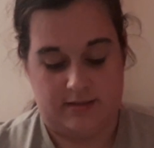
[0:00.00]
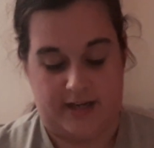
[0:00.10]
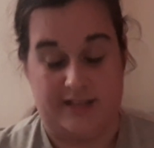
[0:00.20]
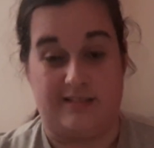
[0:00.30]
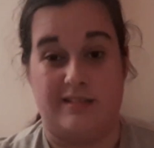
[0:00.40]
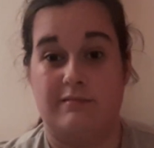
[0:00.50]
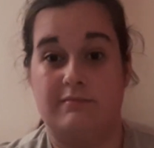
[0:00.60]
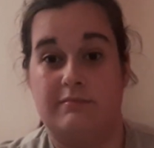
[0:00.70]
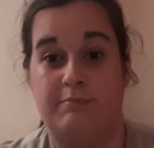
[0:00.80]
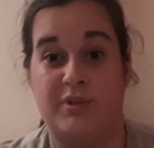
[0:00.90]
And
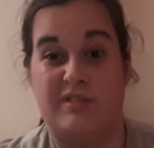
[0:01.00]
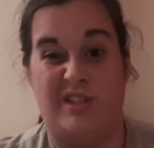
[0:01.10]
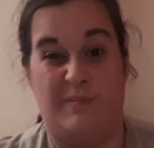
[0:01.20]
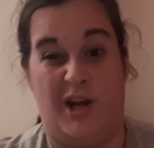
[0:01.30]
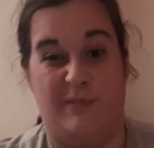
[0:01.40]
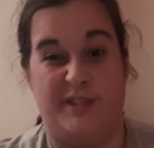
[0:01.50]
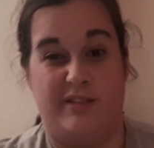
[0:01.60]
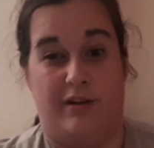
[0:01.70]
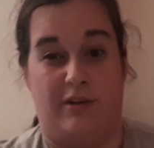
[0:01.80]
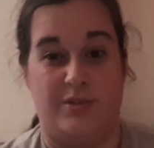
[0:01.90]
Booktube helped a
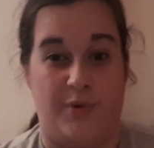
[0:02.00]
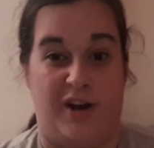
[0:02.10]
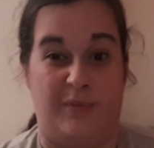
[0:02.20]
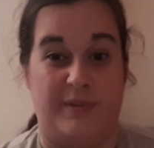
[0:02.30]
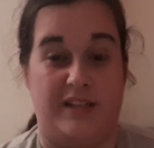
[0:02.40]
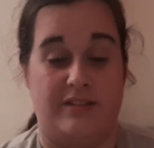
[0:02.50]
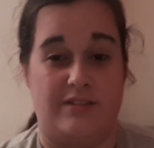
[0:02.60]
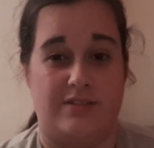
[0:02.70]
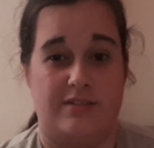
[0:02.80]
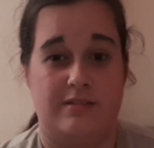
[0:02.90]
lot as well
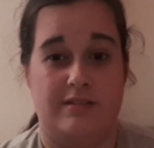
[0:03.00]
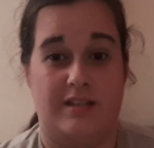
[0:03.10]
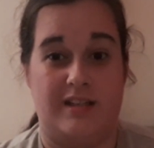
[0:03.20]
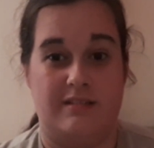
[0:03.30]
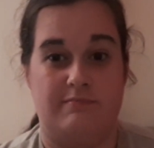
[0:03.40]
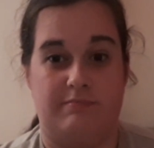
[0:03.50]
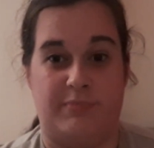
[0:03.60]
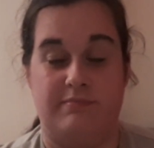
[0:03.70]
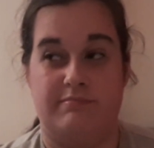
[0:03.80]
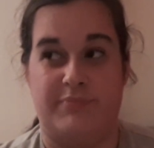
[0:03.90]
because it
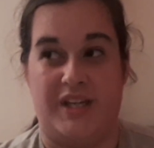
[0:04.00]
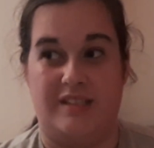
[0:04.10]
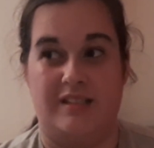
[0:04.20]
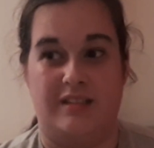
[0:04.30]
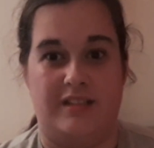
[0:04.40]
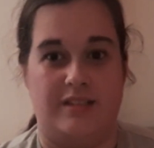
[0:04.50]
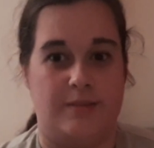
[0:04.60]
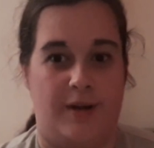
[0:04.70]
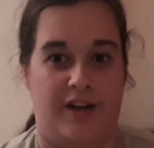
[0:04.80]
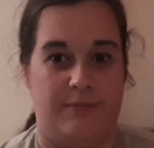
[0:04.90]
basically
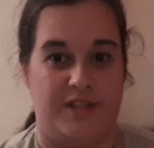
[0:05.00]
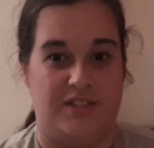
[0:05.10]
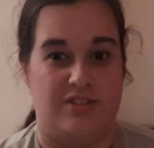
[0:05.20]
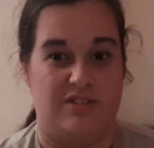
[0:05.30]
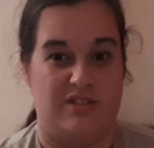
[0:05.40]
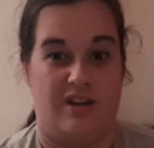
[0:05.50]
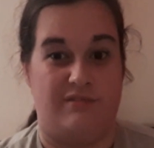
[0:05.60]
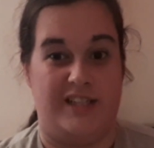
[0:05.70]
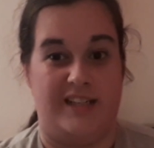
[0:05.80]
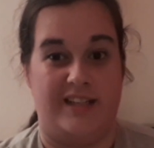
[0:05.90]
inspired me to just start
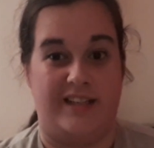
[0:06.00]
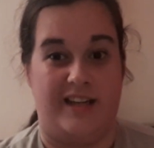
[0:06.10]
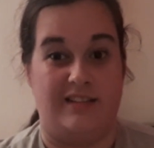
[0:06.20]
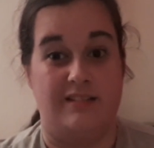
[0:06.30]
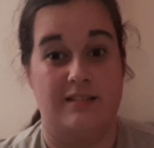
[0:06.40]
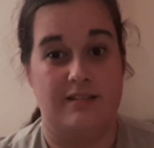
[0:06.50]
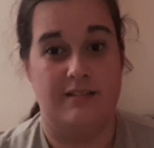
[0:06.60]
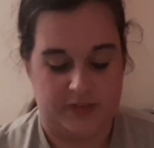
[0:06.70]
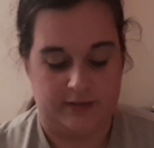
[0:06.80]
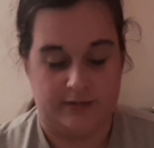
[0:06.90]
reading again.
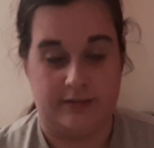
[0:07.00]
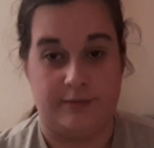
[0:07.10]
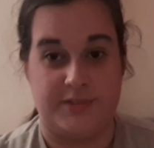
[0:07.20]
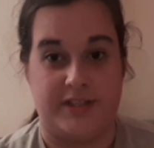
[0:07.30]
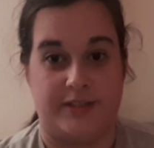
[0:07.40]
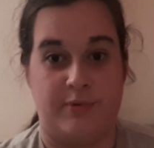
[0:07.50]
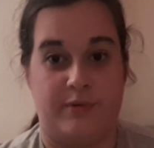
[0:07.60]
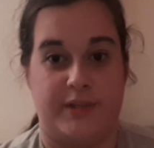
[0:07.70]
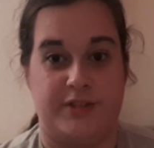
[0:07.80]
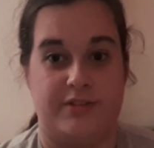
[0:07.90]
Number 6, what
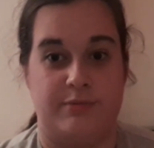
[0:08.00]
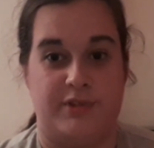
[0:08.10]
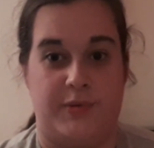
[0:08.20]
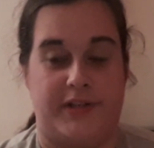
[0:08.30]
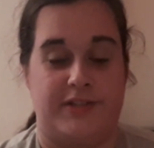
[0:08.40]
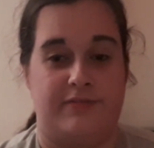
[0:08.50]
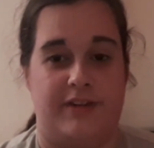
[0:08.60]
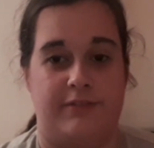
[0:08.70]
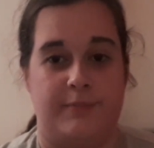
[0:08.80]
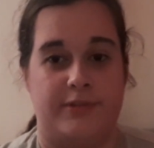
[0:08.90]
questions would you ask your
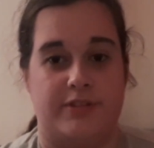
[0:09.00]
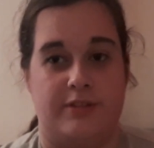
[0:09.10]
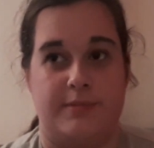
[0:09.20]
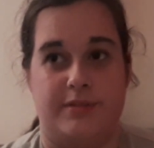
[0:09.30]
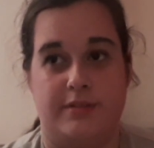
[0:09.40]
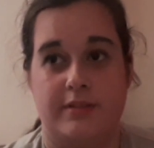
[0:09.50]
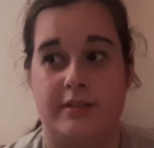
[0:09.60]
favourite booktubers?